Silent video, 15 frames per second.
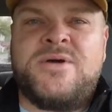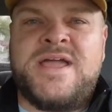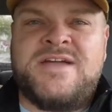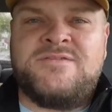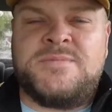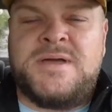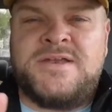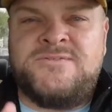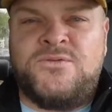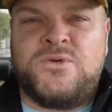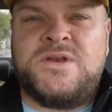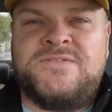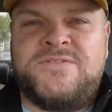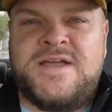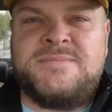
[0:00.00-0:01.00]
I have about a
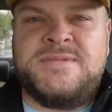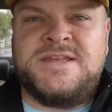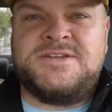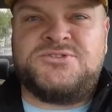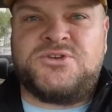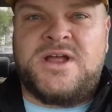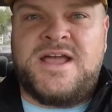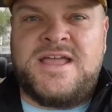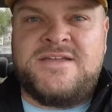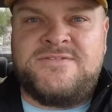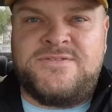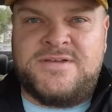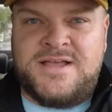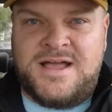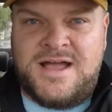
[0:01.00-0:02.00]
forty-five minute drive.
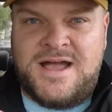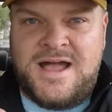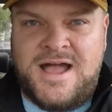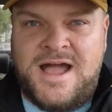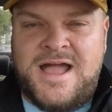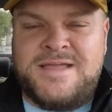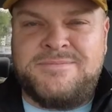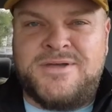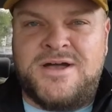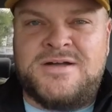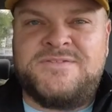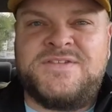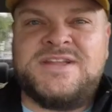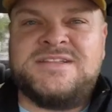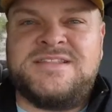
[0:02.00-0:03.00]
I'm
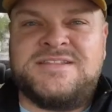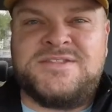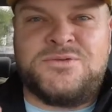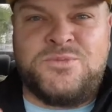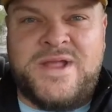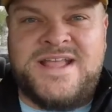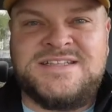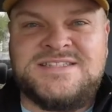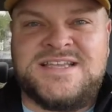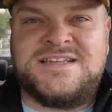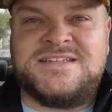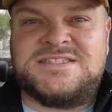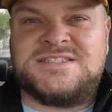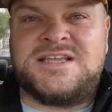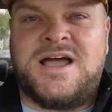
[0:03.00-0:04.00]
confident that the rain's
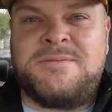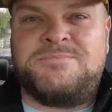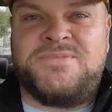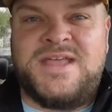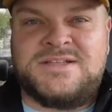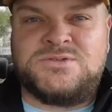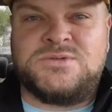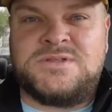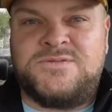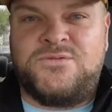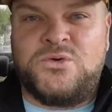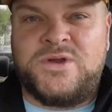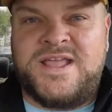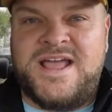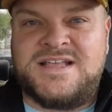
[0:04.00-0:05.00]
gonna stop. That's what the
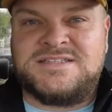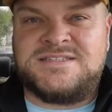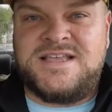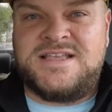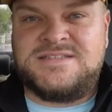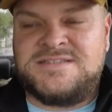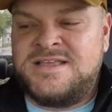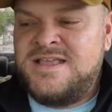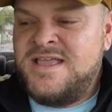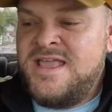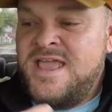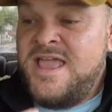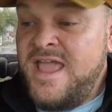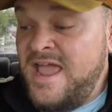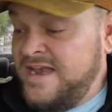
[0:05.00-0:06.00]
forecast says.
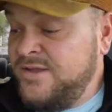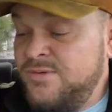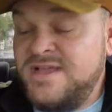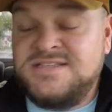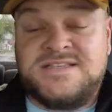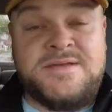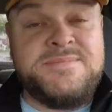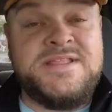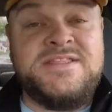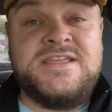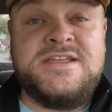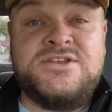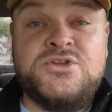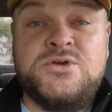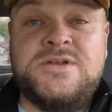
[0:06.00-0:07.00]
Anyways, I'm in
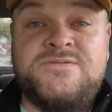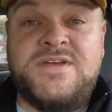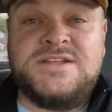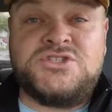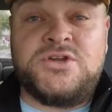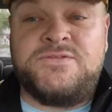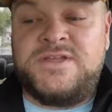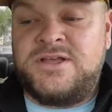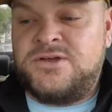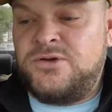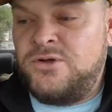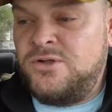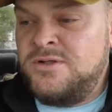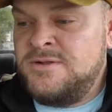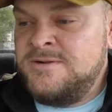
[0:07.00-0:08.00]
the new adventure
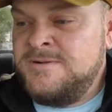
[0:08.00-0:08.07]
vehicle.